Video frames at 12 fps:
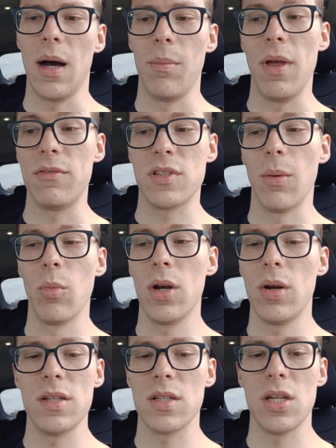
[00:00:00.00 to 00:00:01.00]
If
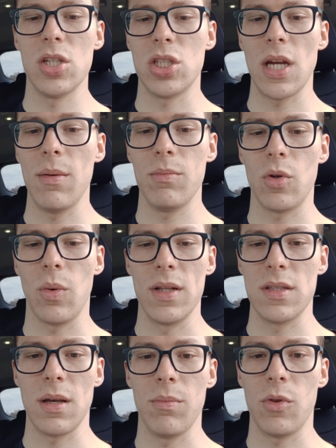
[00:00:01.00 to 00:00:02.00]
someone isn't in shape to
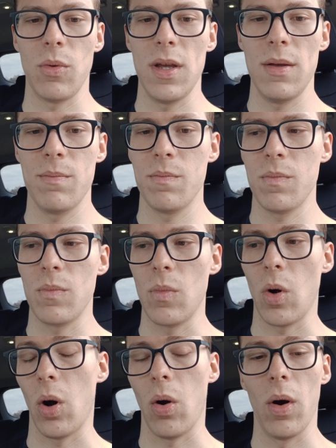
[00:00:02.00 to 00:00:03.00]
run sub-3
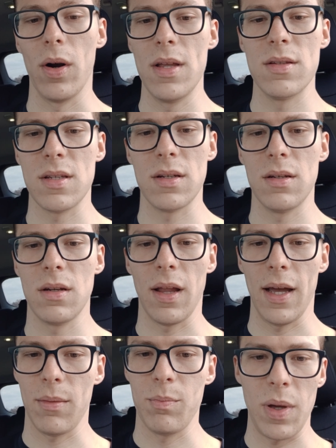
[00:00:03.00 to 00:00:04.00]
or isn't,
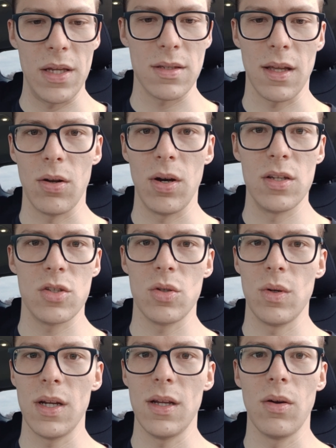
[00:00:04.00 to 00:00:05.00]
like, based on their
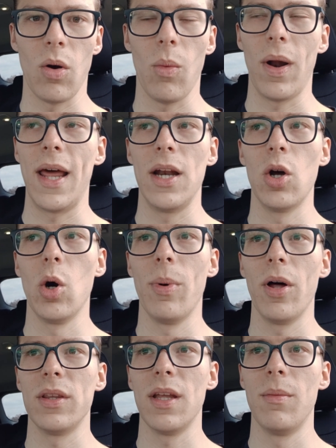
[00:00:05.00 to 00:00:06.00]
history or what I know
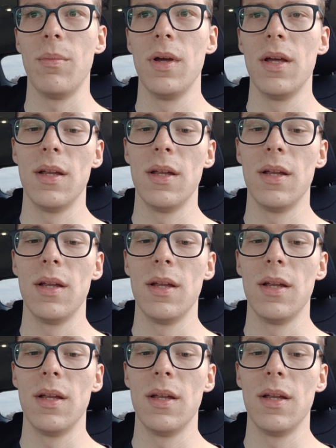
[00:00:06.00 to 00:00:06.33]
about them,